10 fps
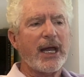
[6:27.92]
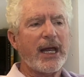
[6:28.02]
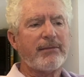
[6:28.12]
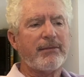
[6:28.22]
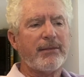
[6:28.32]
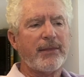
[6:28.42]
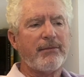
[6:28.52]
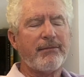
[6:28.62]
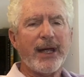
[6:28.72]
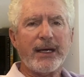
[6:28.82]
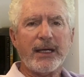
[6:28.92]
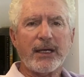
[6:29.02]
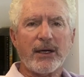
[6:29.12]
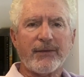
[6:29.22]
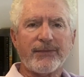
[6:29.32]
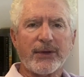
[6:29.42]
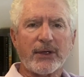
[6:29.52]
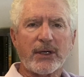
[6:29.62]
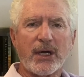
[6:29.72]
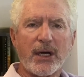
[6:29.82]
And many of
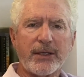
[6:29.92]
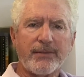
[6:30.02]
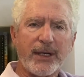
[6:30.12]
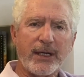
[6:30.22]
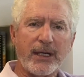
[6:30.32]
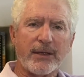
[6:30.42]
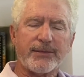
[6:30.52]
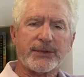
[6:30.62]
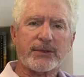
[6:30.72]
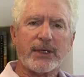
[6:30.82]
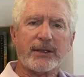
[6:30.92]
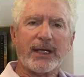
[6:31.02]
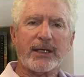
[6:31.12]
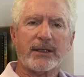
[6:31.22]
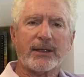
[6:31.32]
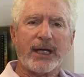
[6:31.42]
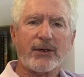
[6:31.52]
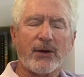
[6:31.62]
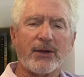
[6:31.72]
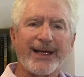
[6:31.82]
the condominiums that they
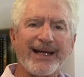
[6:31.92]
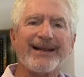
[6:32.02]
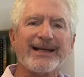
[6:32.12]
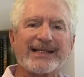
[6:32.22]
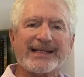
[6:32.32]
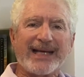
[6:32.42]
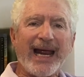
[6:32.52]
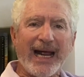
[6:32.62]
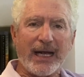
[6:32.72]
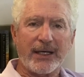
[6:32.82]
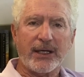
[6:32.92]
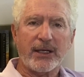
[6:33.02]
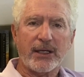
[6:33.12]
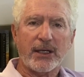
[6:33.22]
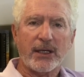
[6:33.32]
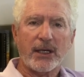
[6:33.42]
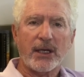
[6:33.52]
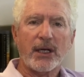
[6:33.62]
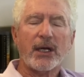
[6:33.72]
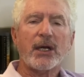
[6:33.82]
call in the sand,
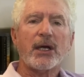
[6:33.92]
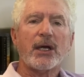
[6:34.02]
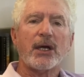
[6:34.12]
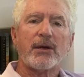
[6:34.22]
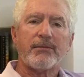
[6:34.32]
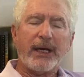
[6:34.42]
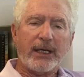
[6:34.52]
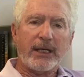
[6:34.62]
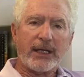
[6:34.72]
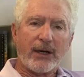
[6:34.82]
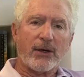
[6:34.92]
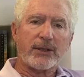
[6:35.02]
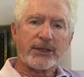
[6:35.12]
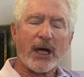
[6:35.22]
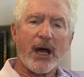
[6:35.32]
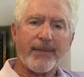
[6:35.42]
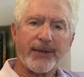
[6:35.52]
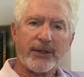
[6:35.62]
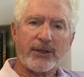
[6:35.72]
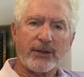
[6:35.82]
meaning they're on top
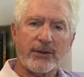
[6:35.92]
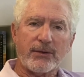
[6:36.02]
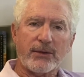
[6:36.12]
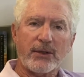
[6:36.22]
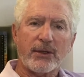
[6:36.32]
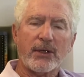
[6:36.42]
of the dune,